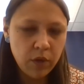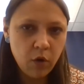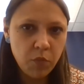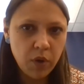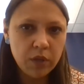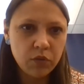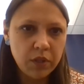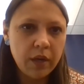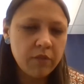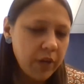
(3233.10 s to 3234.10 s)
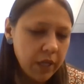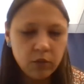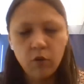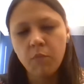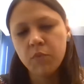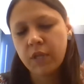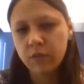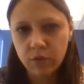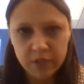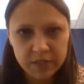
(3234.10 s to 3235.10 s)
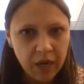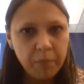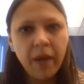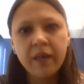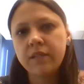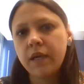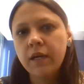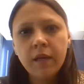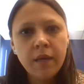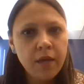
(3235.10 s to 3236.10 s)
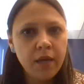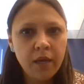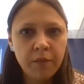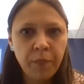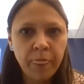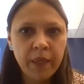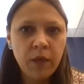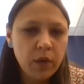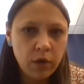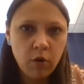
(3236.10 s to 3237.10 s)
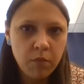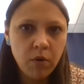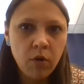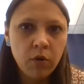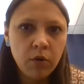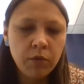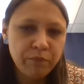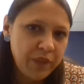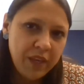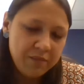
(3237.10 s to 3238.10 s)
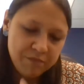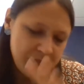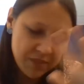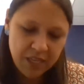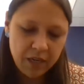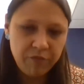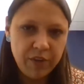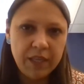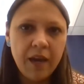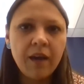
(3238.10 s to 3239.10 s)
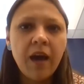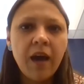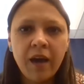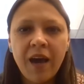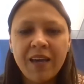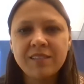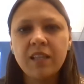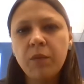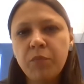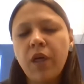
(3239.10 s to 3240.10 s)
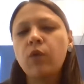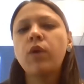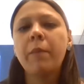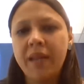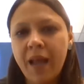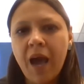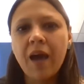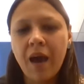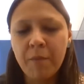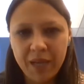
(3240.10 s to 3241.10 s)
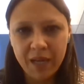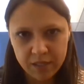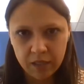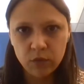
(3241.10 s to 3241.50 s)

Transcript: identify the officials that signed this referendum as traitors, and he